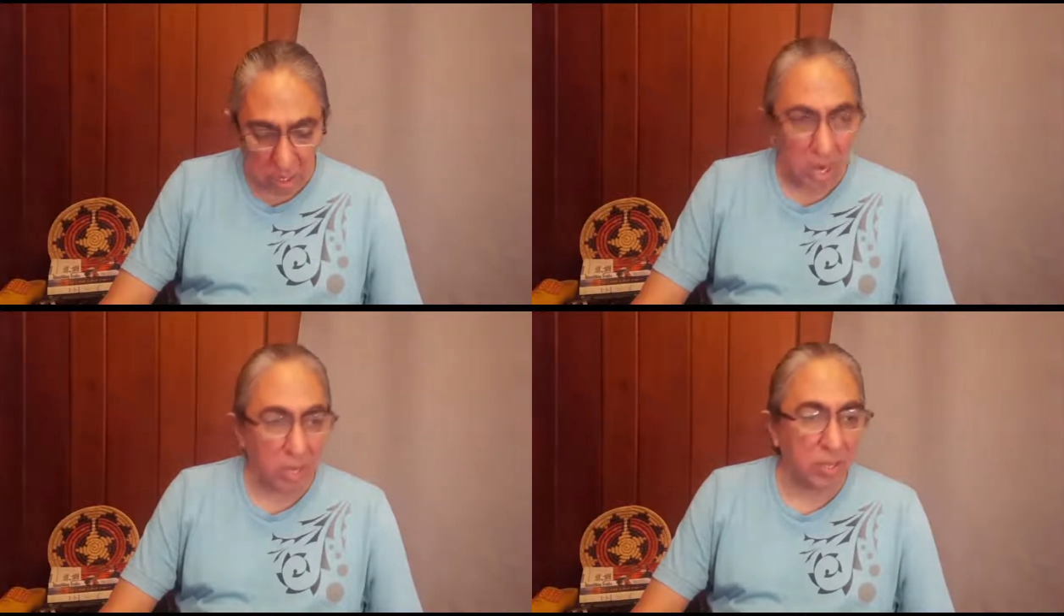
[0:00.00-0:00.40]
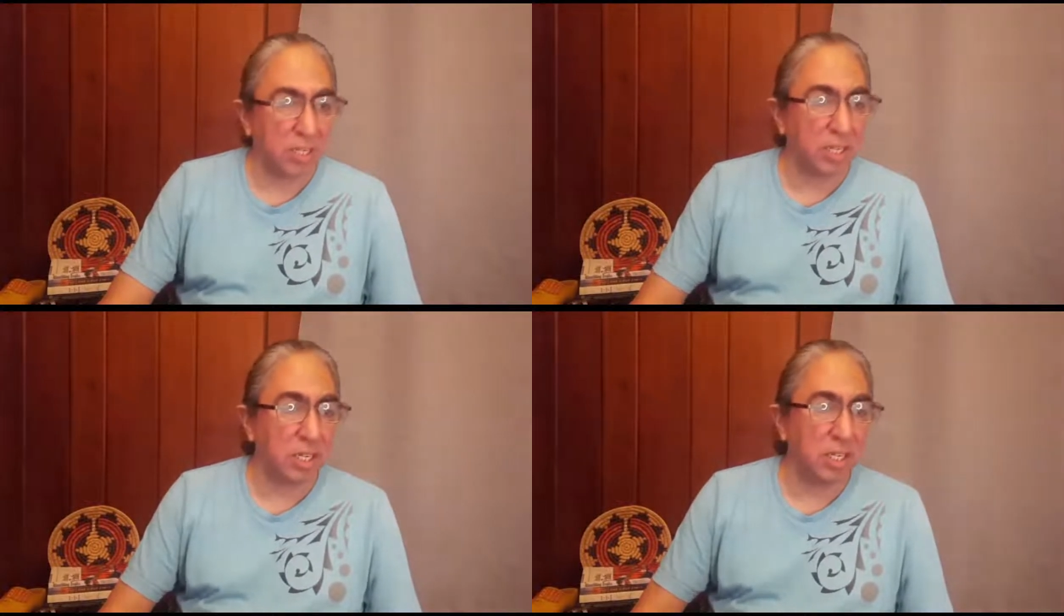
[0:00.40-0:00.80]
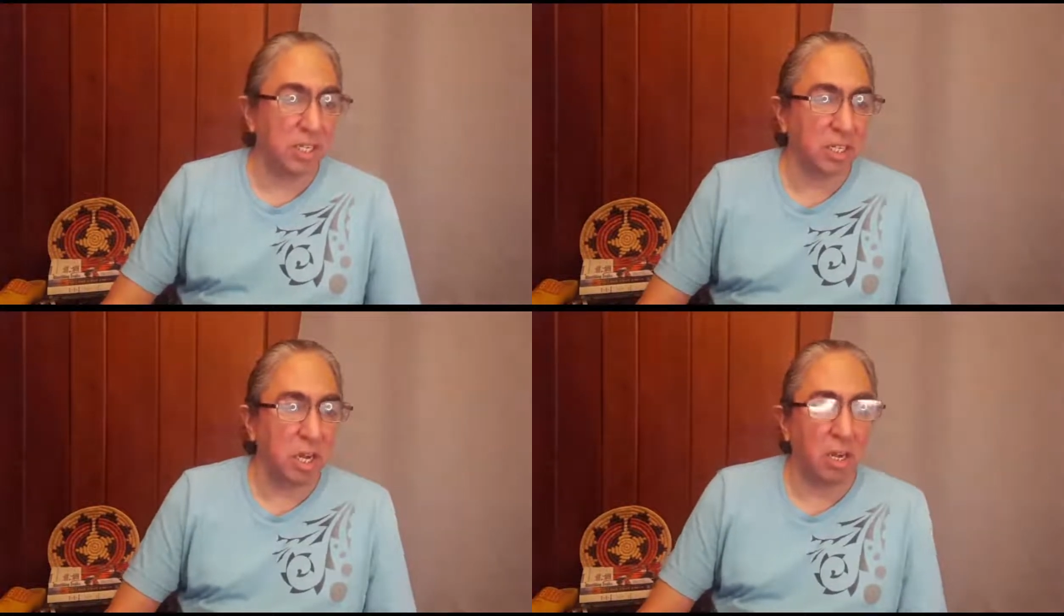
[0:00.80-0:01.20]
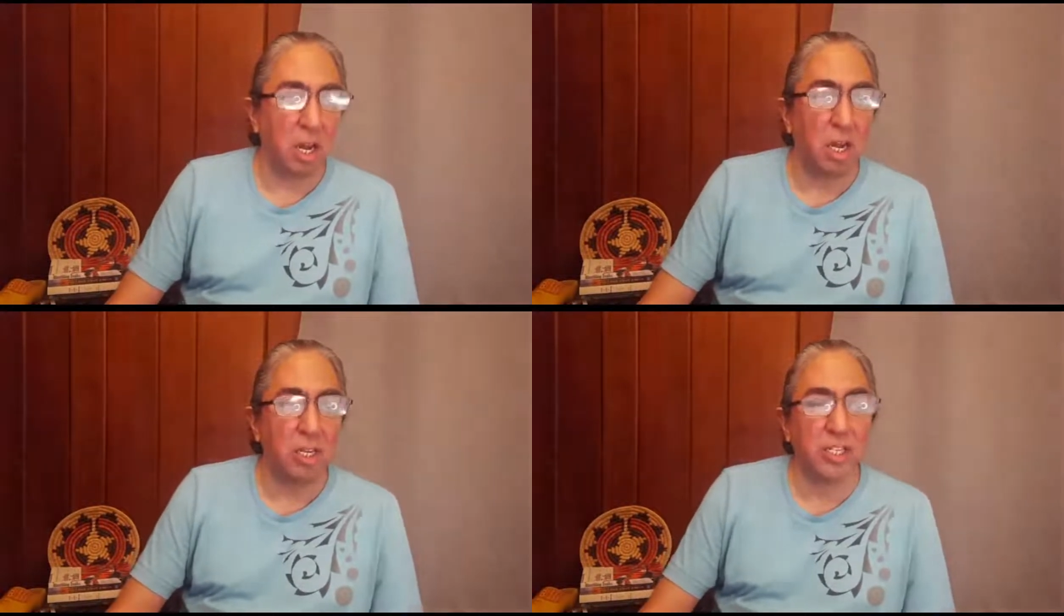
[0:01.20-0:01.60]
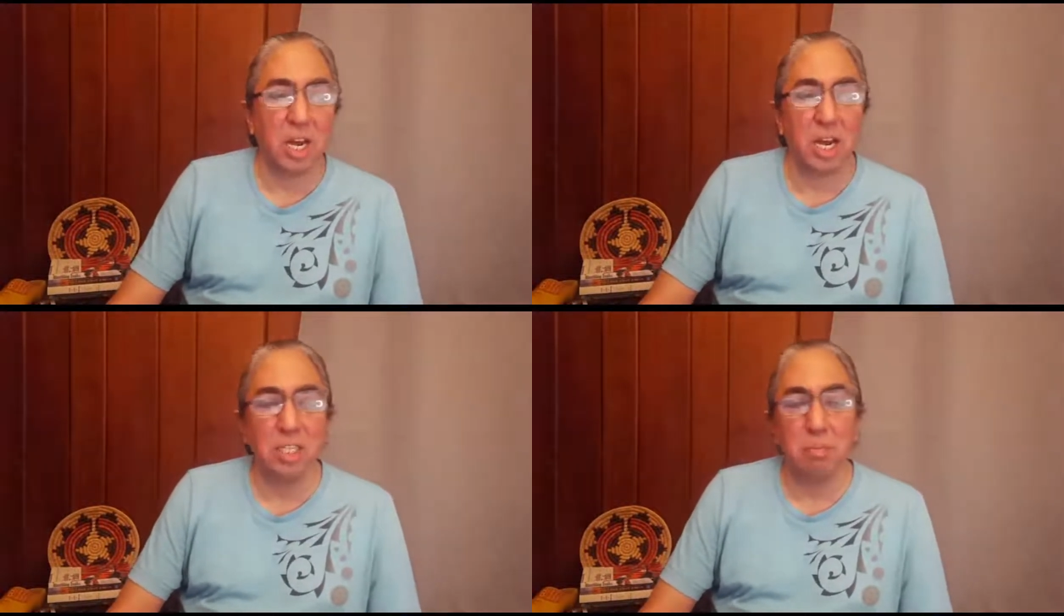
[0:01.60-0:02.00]
And this is called
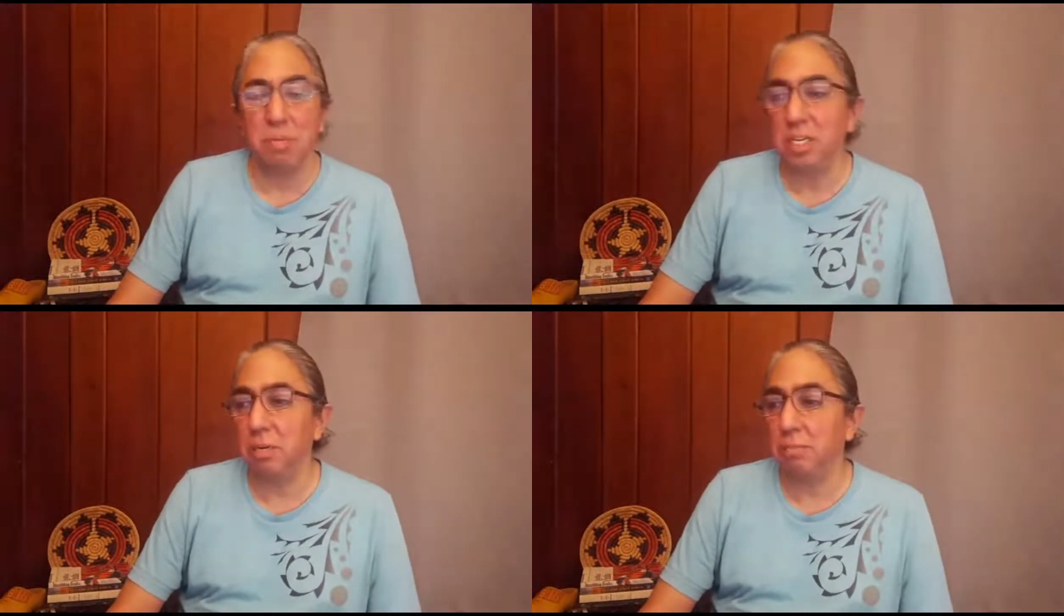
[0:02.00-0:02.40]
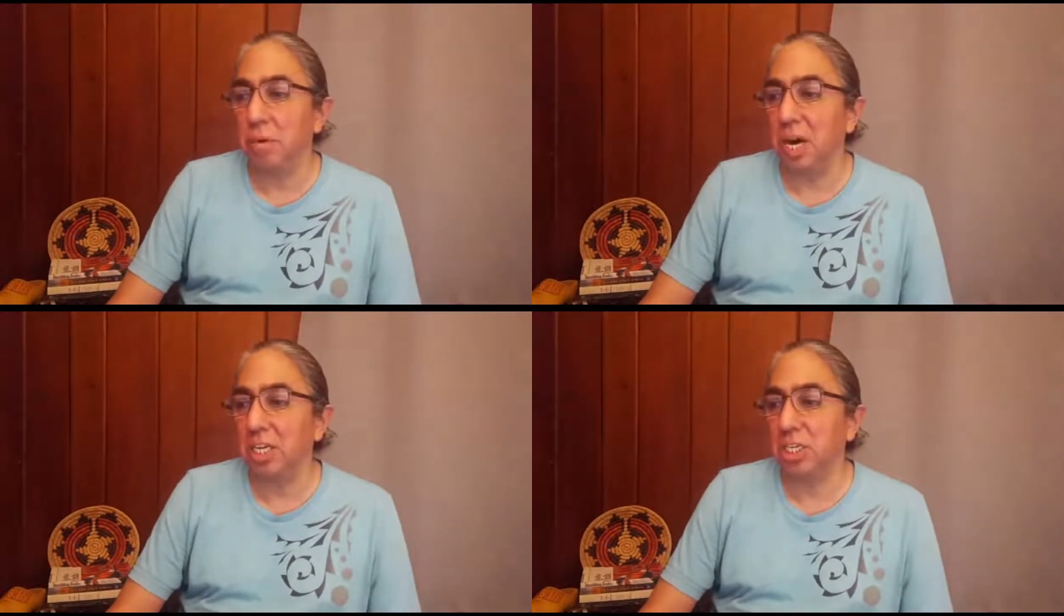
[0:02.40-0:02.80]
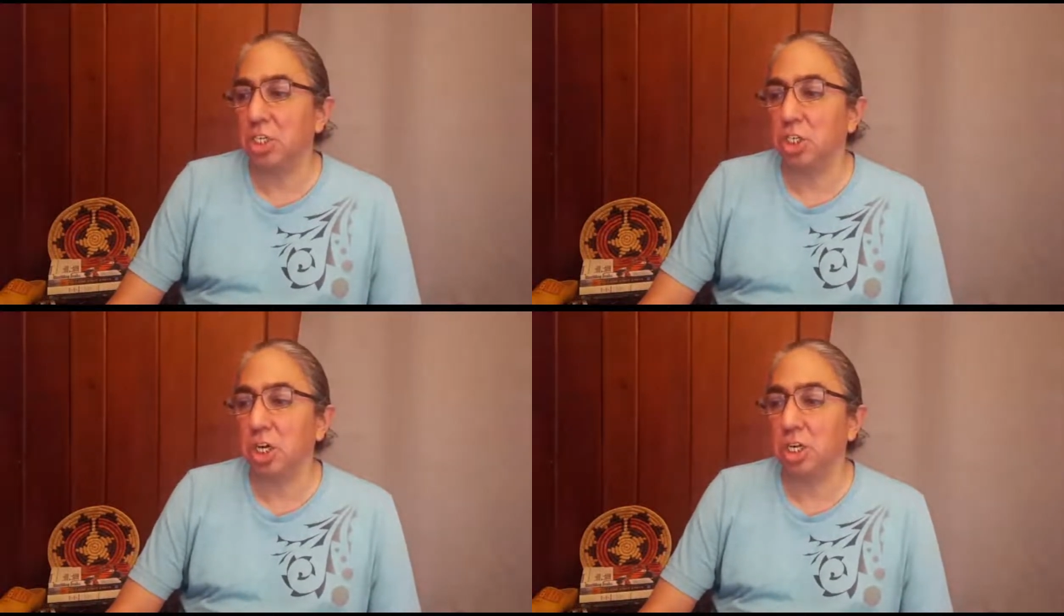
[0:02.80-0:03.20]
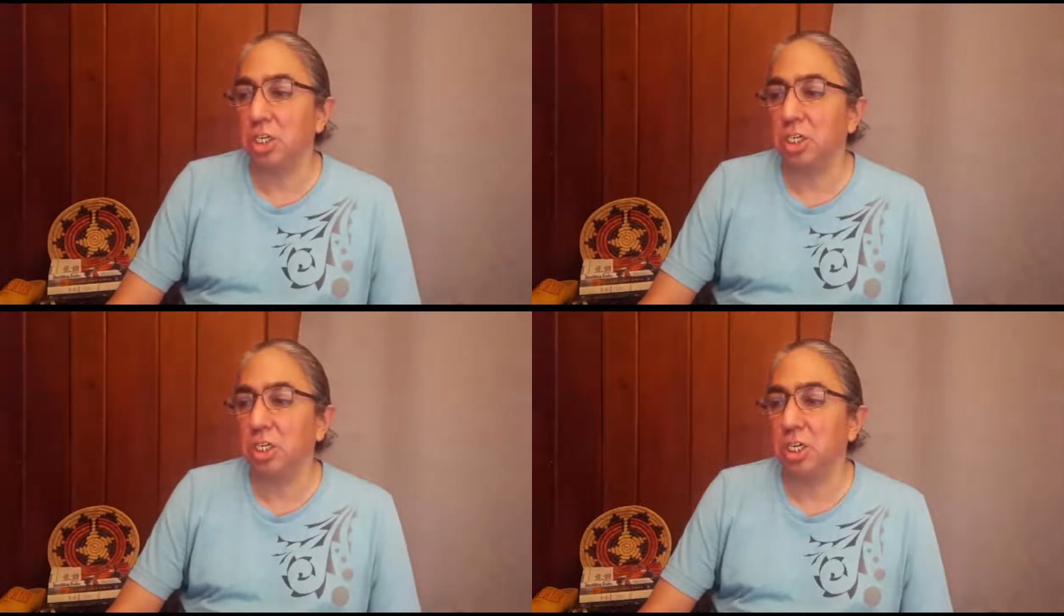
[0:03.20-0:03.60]
AllSides Media Bias Chart.